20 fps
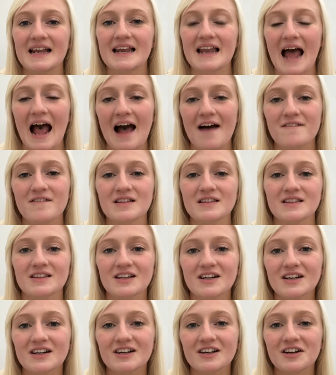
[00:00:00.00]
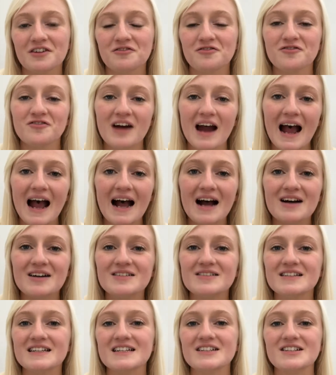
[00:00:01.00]
and have a look
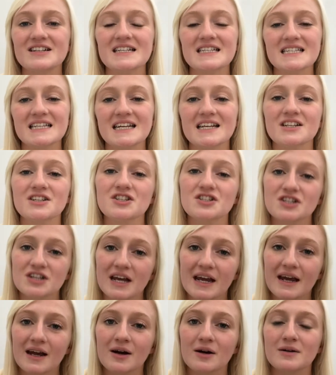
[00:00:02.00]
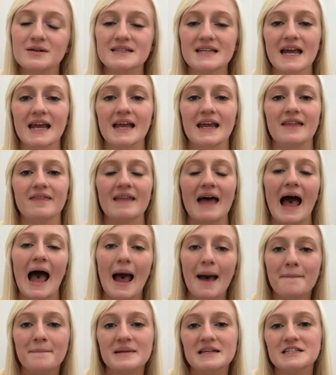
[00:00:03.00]
around and just sit and chill, take in the
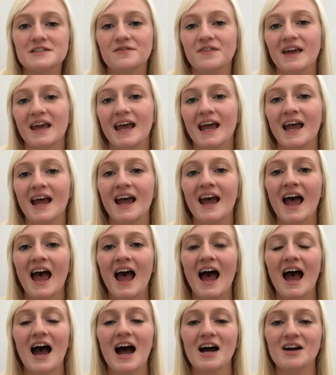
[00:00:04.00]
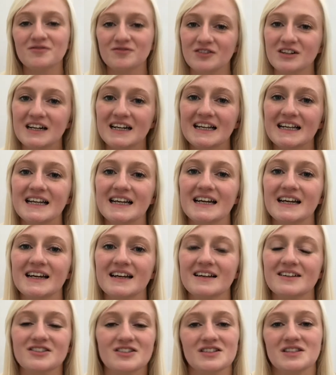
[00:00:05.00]
atmosphere and
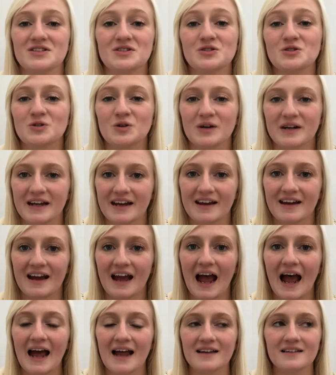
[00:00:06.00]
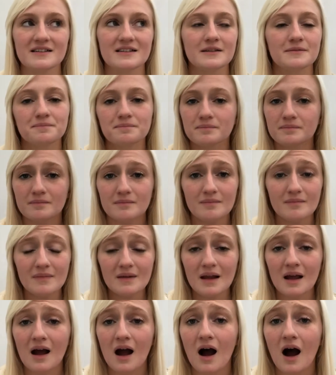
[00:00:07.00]
really just enjoy it. And
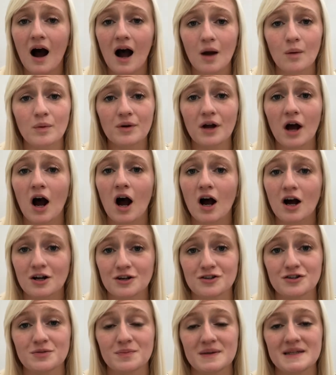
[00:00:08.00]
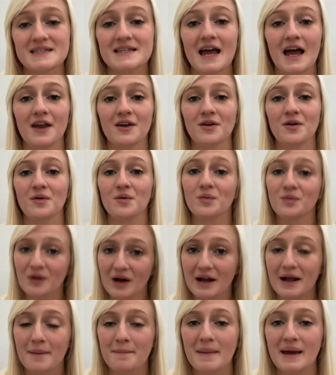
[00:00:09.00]
I would 100%
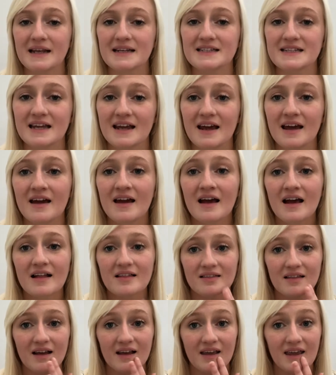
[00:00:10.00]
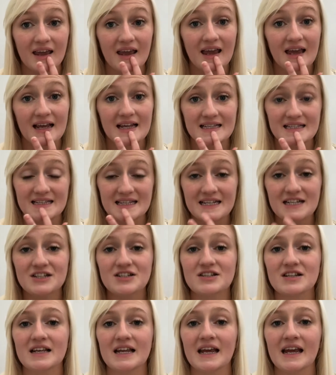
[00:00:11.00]
recommend it. Like, it is
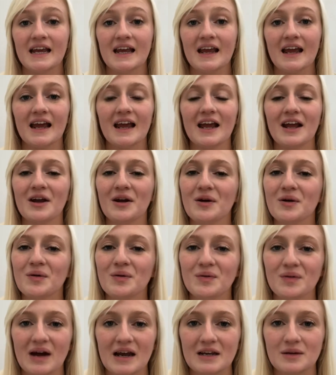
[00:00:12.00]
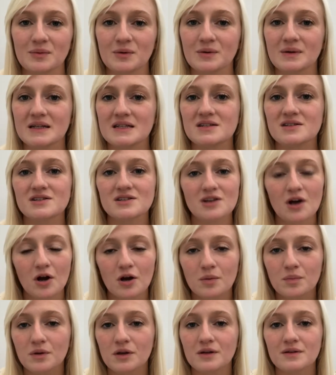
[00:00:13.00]
literally incredible. It's
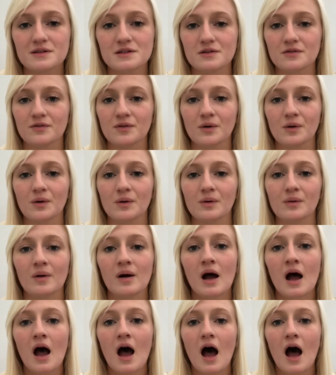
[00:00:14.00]
so beautiful.